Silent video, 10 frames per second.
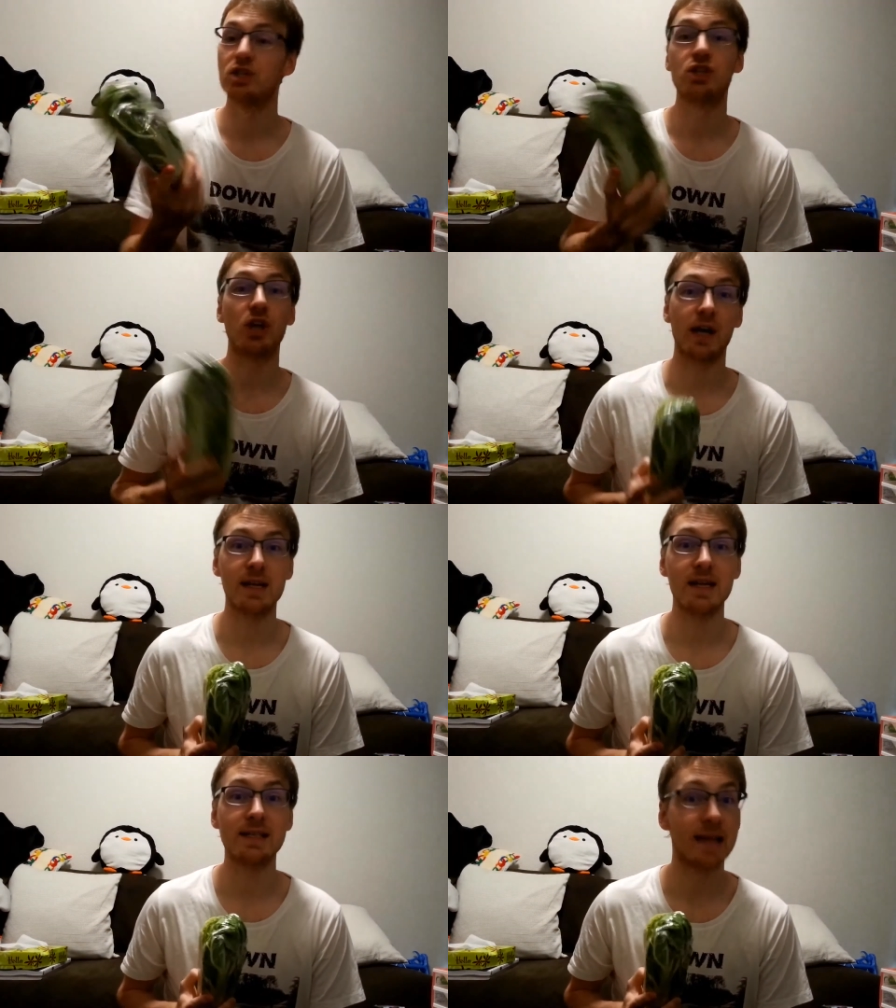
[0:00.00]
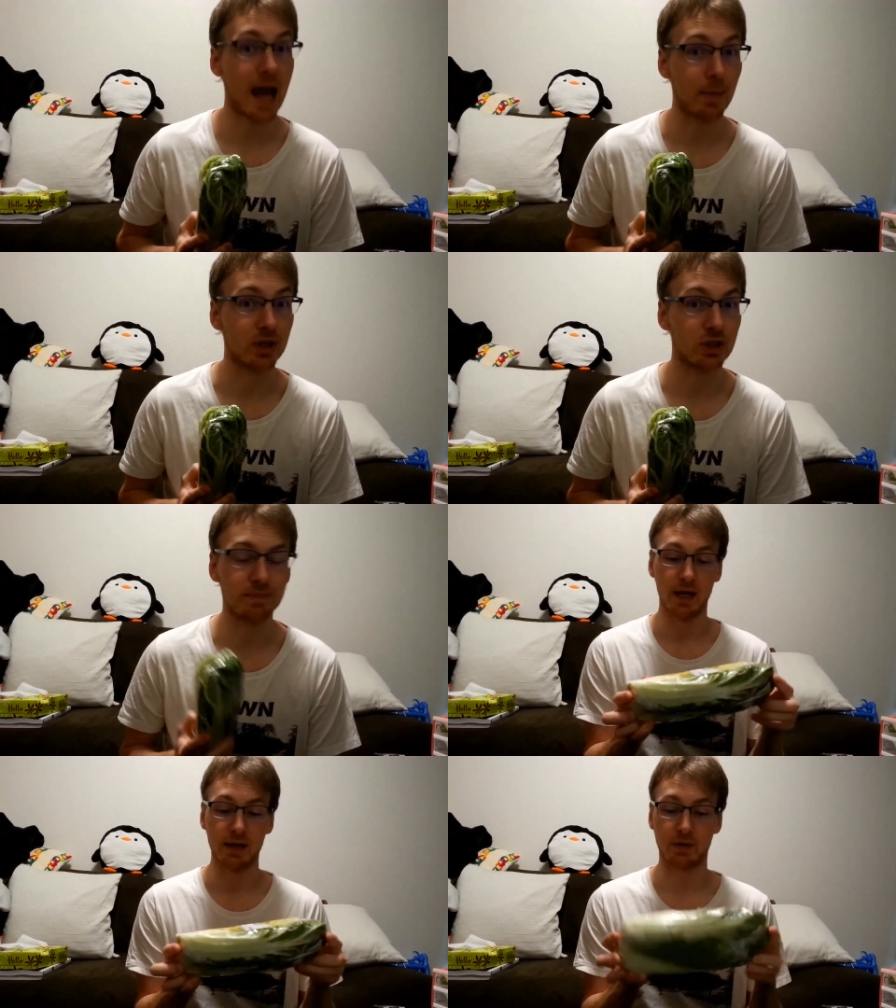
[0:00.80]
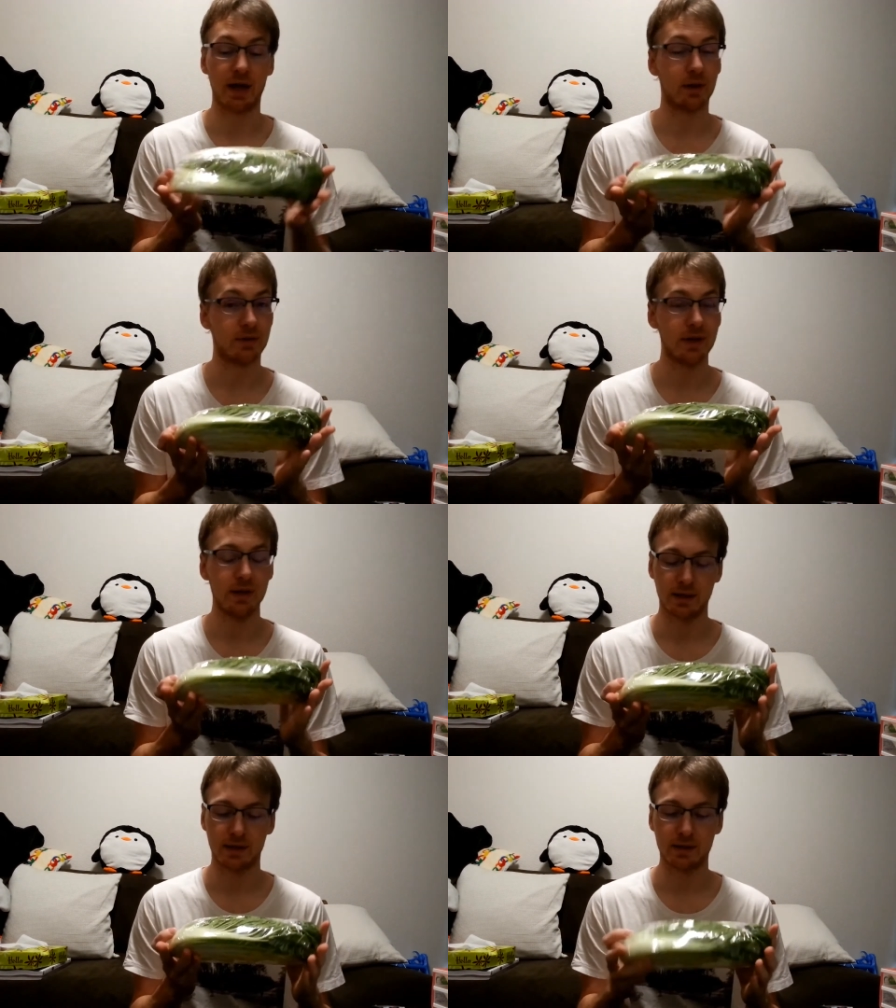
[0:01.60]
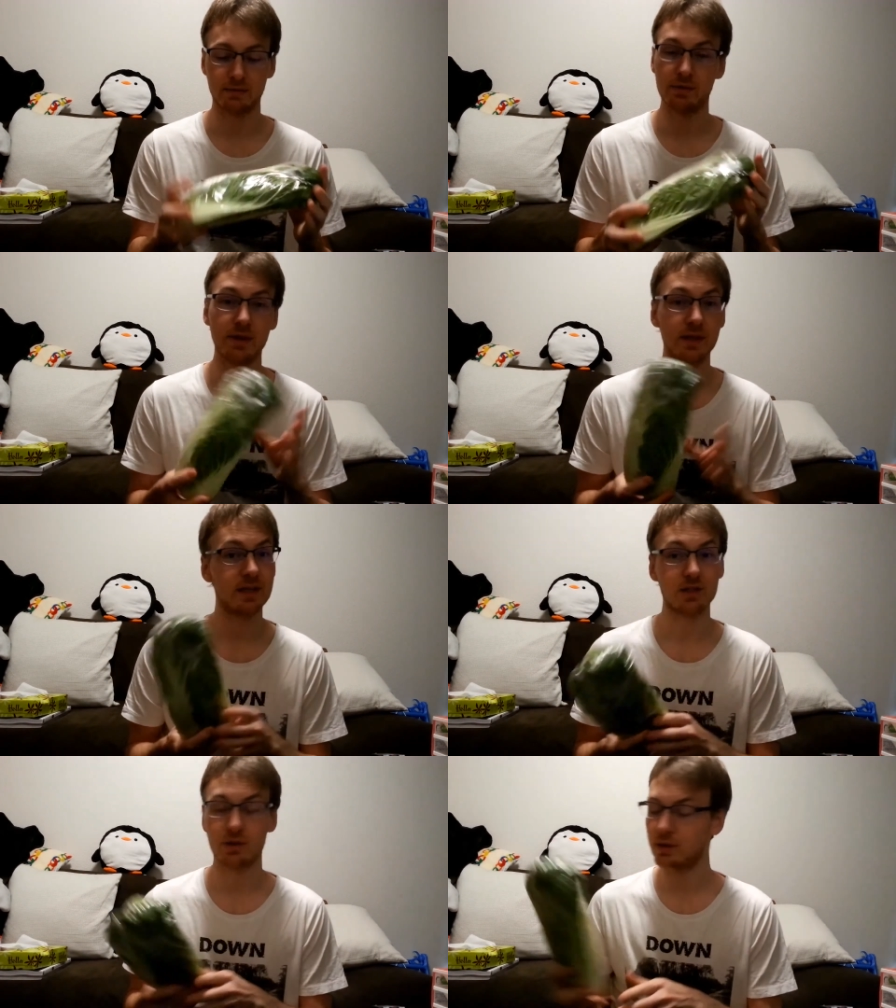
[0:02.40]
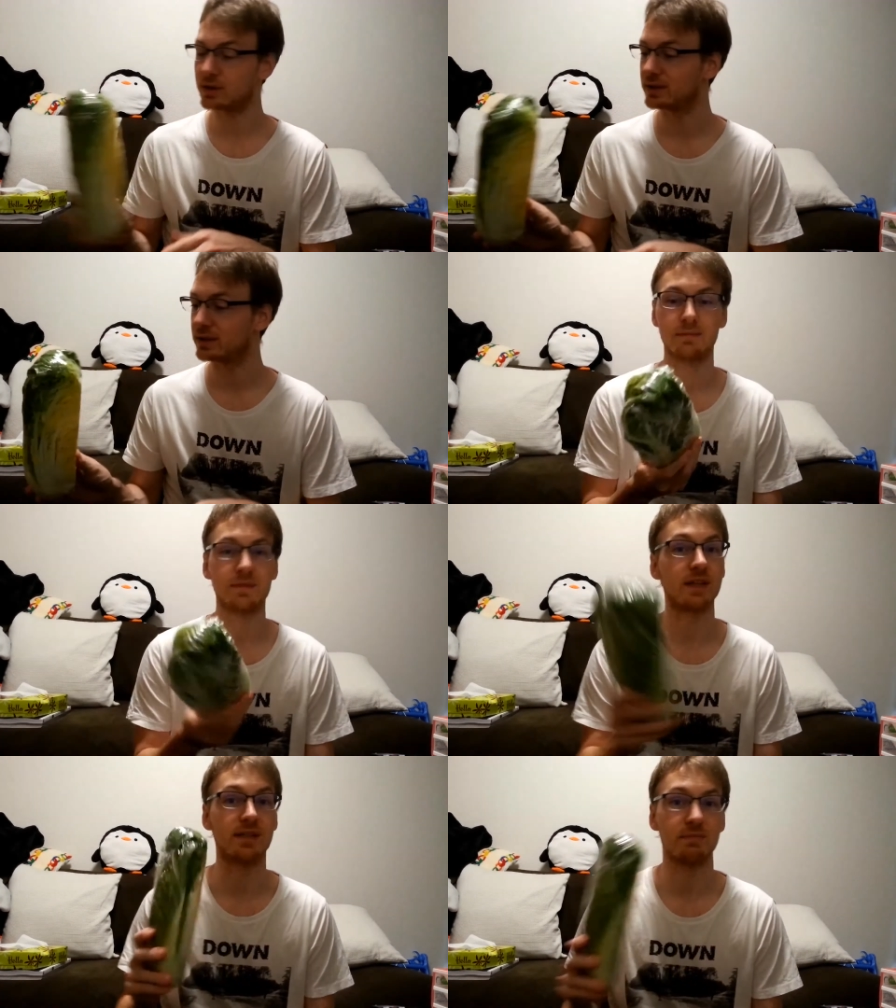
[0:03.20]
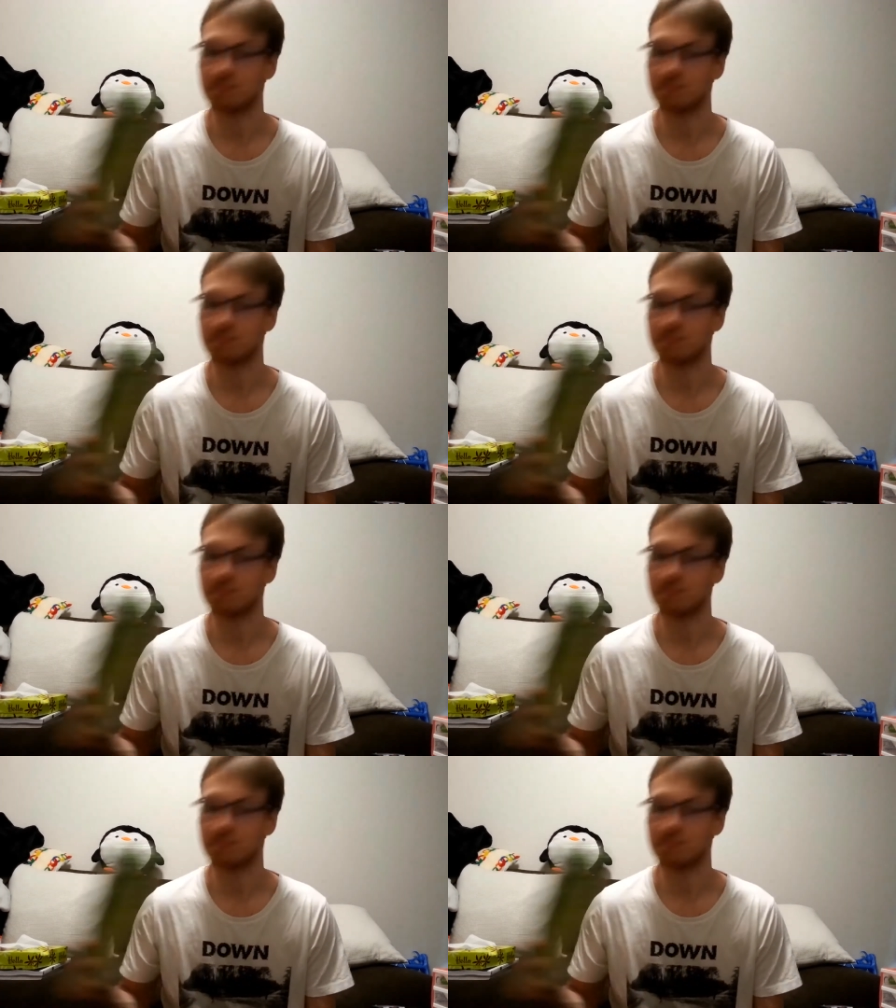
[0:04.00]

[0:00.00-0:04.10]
Chinese cabbage, very healthy and very easy to cook, tasty.